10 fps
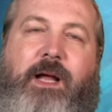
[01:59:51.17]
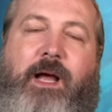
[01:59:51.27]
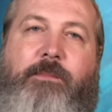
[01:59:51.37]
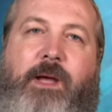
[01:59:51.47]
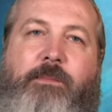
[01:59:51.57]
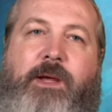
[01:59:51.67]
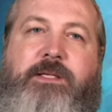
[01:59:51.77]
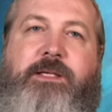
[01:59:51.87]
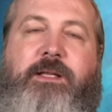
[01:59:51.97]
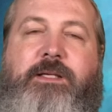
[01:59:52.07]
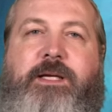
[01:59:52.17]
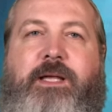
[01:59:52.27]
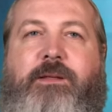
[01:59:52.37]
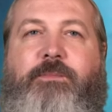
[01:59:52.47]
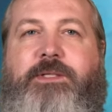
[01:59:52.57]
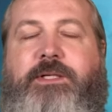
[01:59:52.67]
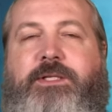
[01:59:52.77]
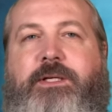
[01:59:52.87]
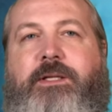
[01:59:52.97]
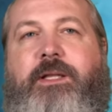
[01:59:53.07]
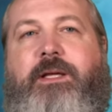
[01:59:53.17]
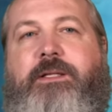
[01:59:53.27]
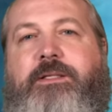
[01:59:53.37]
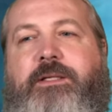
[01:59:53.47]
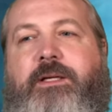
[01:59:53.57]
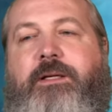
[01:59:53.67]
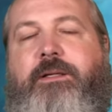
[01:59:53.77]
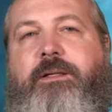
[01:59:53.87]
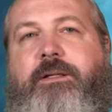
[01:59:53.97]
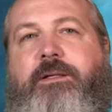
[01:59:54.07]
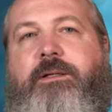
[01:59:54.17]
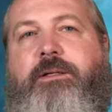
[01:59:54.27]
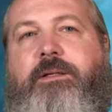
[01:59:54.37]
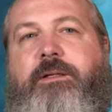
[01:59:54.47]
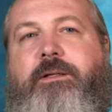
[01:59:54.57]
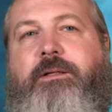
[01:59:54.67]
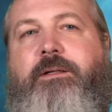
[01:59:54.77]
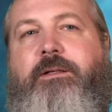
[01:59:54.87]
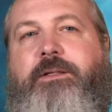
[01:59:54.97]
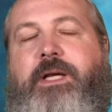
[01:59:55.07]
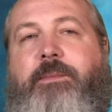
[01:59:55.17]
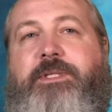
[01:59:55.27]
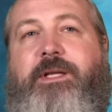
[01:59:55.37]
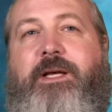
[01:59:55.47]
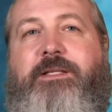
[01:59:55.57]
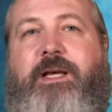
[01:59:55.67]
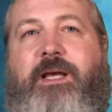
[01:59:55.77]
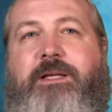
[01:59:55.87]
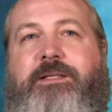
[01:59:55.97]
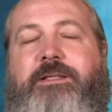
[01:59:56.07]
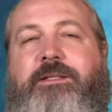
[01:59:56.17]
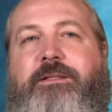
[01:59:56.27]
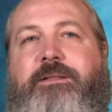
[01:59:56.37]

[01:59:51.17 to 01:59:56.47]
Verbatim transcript: I basically take the position that James Dunn takes?